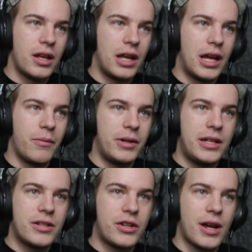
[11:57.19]
Uh, we
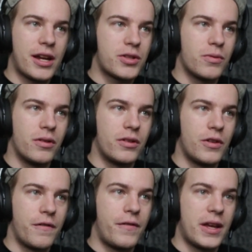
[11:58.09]
need like your actual your
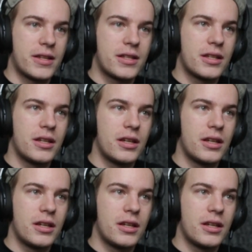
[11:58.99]
face.